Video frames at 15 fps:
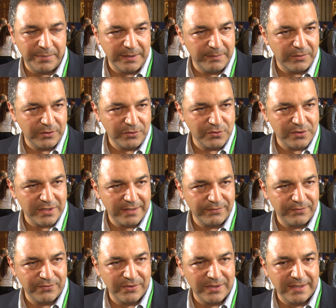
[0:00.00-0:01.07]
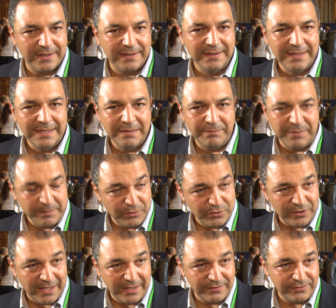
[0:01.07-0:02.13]
people to save
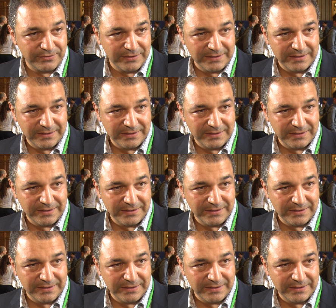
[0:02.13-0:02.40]
people's life